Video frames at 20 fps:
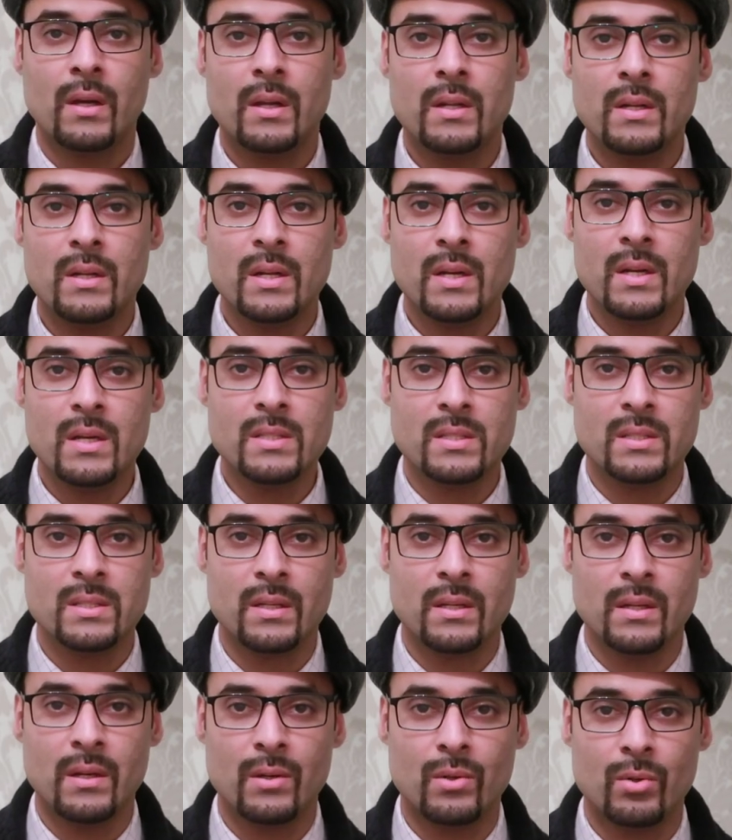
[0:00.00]
A
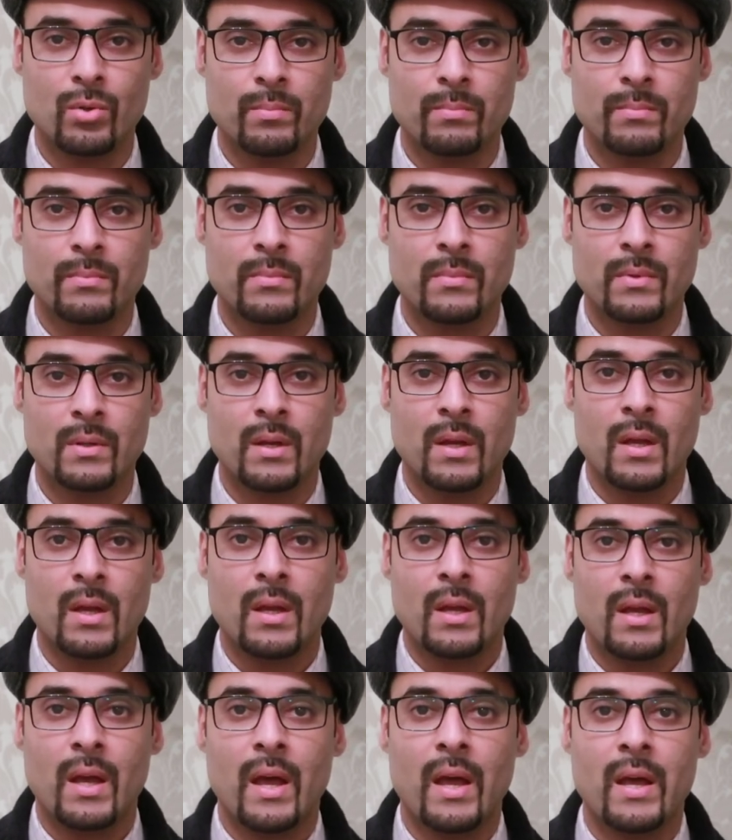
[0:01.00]
nursing home.
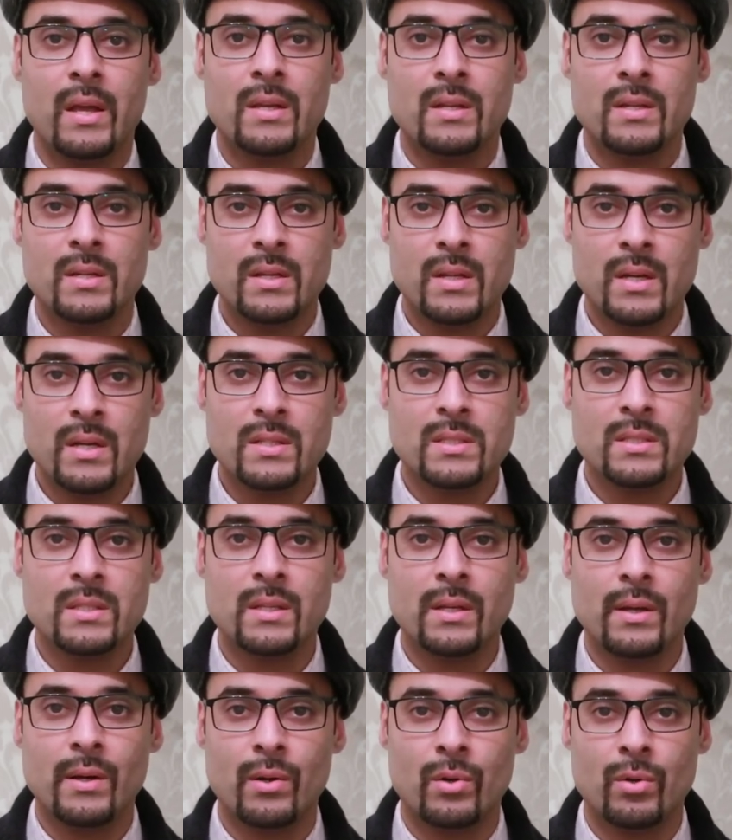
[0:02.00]
A
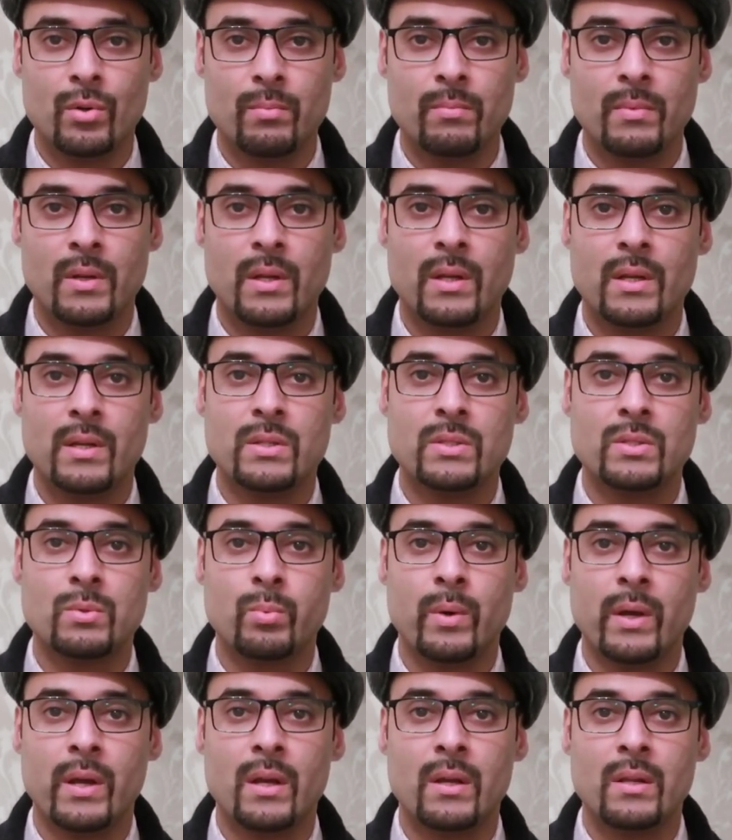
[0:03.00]
nursing home is
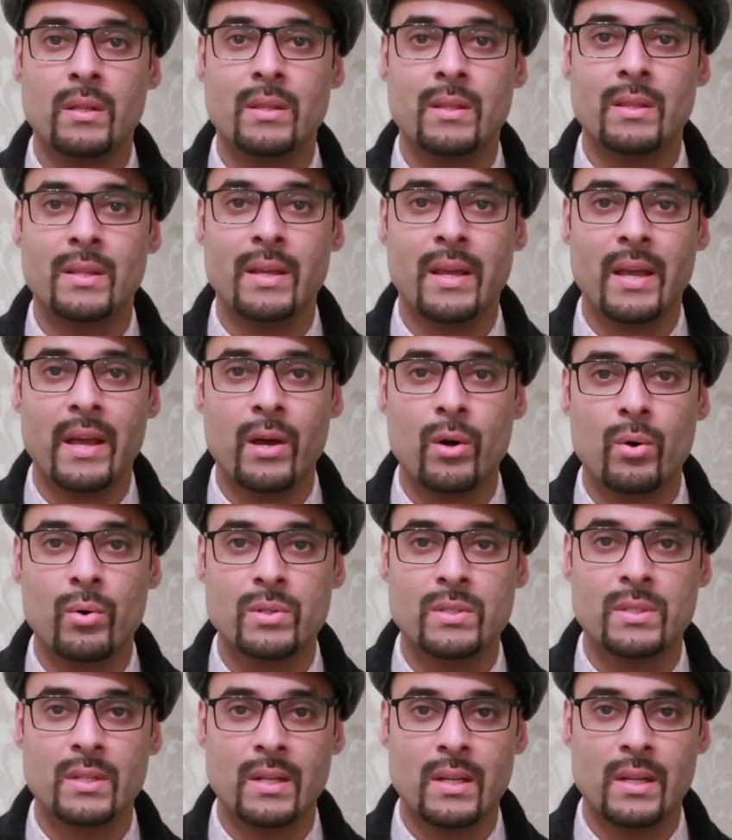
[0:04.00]
where the
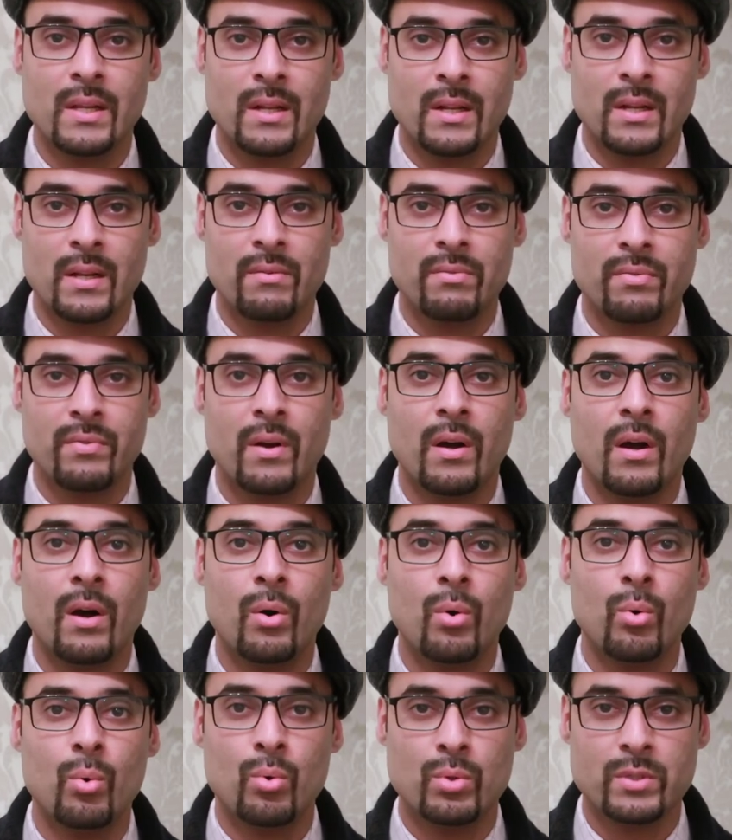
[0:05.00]
elderly live,
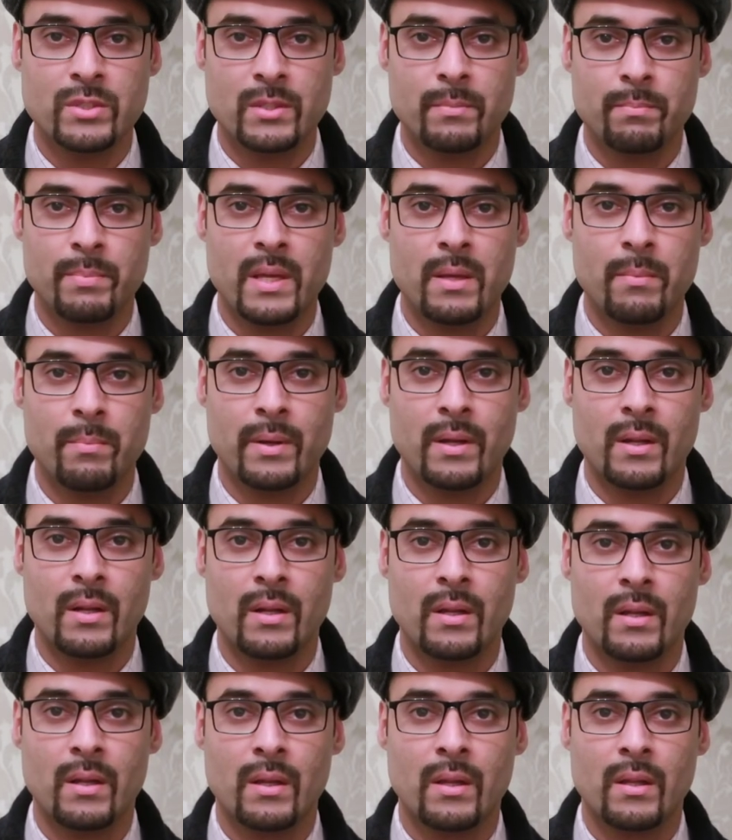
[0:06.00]
old people.
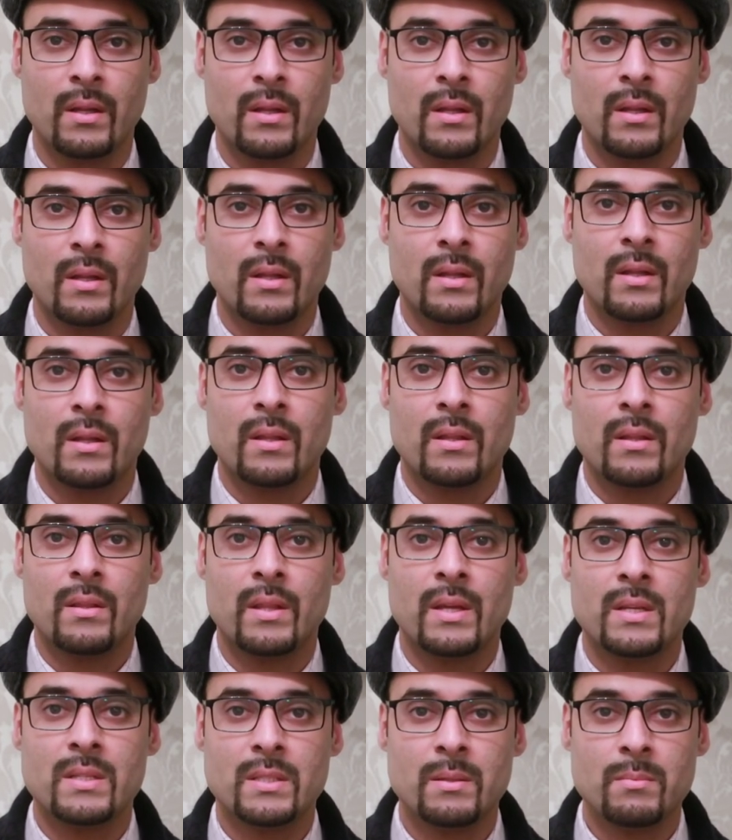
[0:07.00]

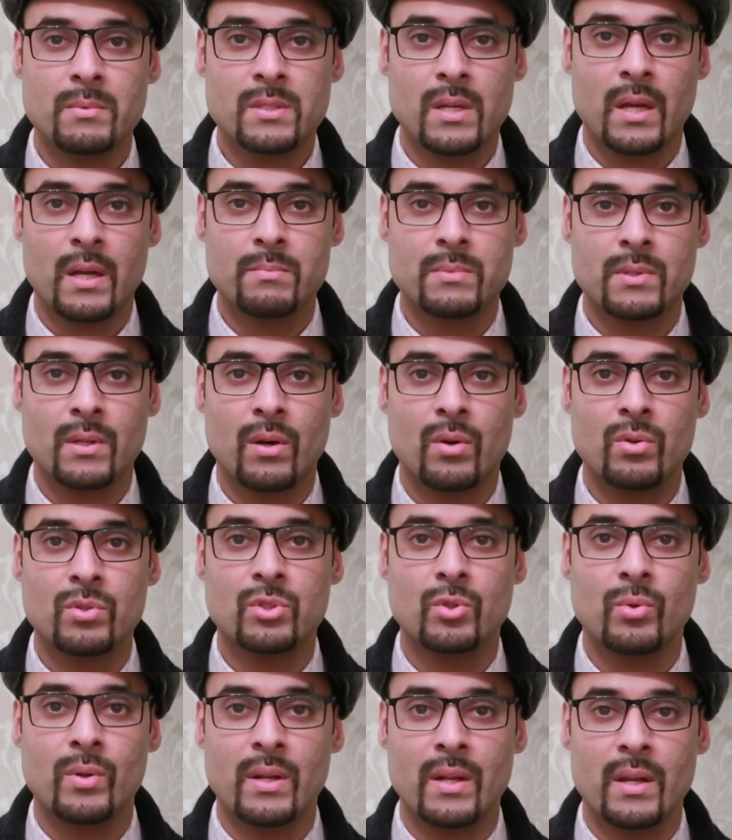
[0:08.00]
They sometimes go
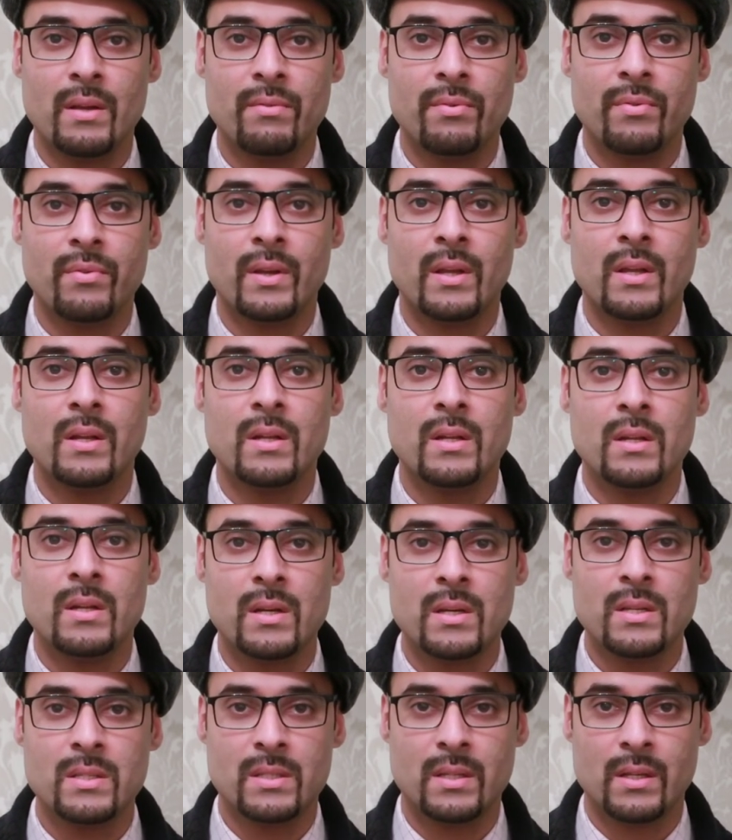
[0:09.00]
to live in
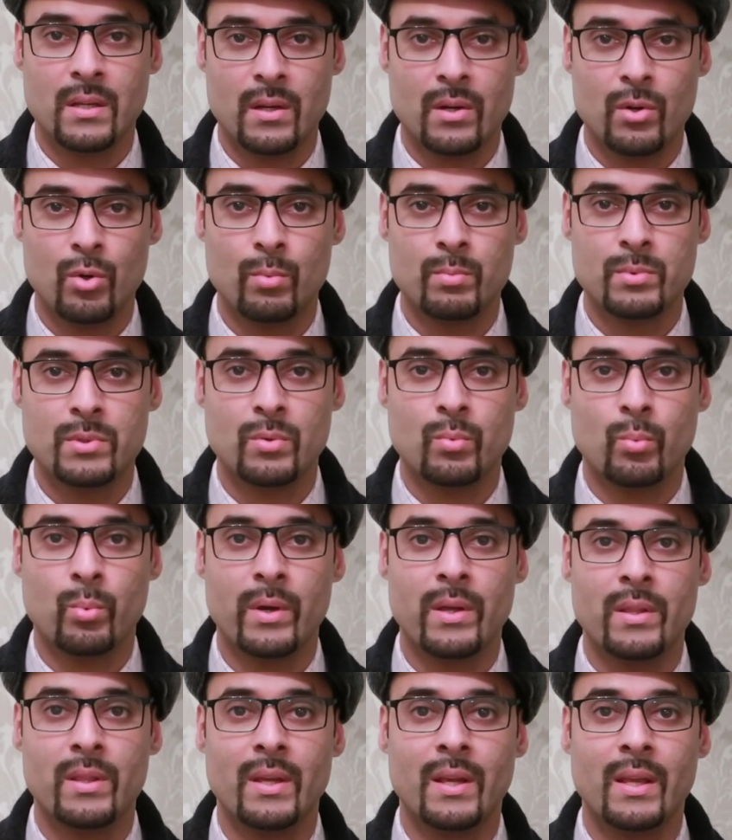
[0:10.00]
nursing homes
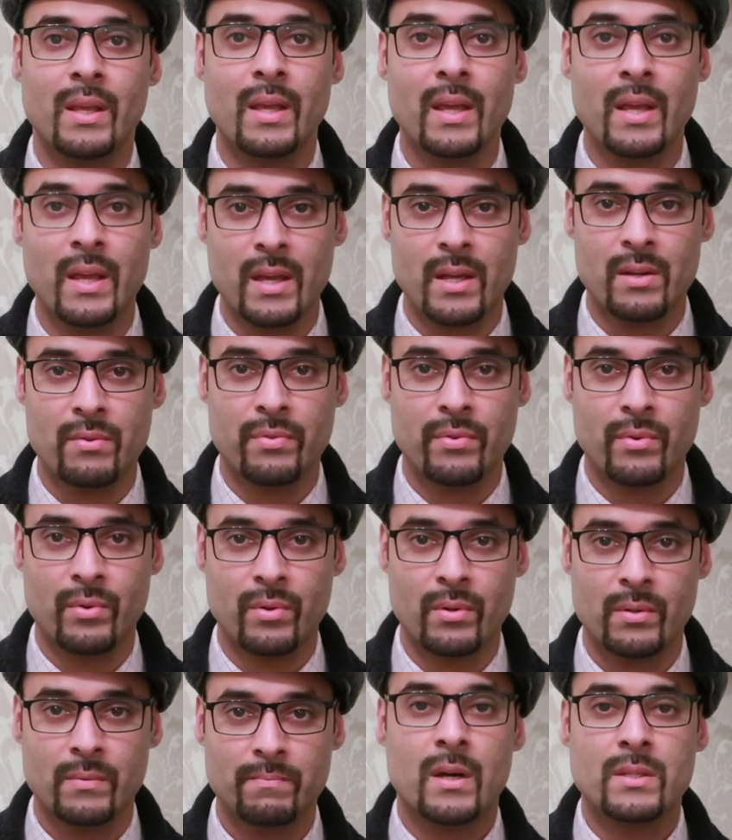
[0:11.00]
where they're cared
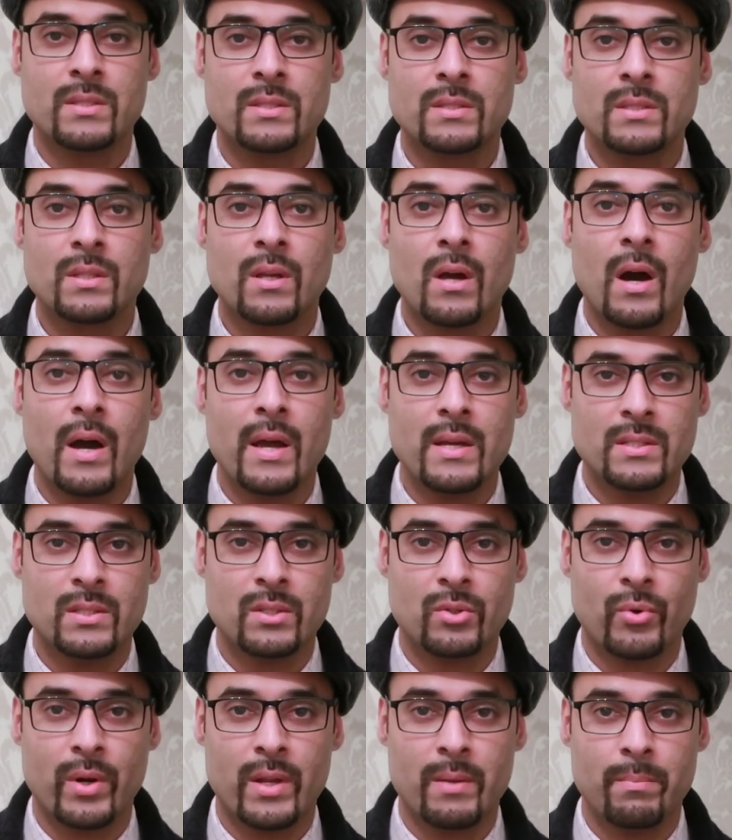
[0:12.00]
for. A
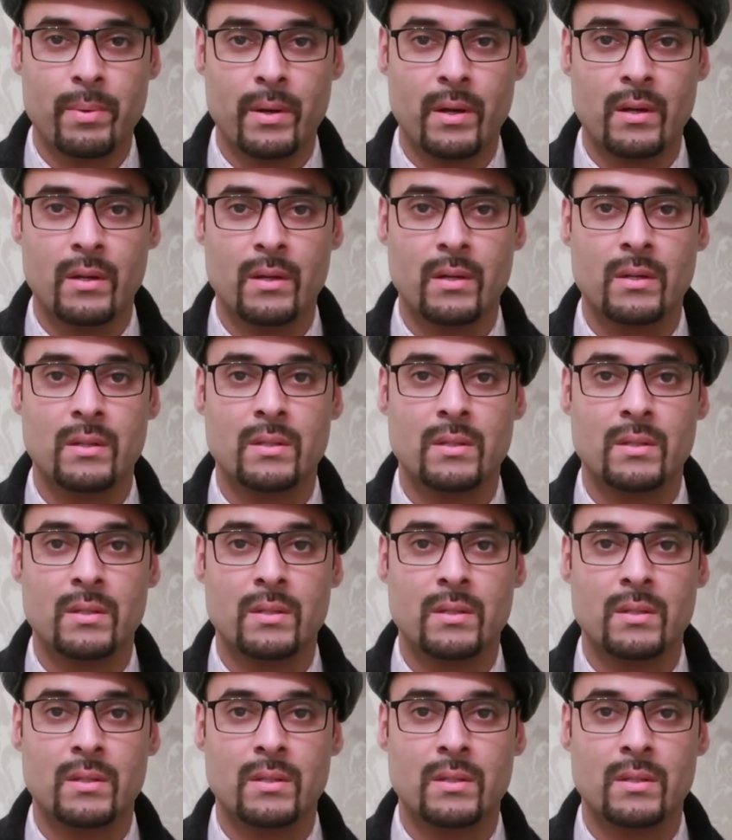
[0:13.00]
skyscraper.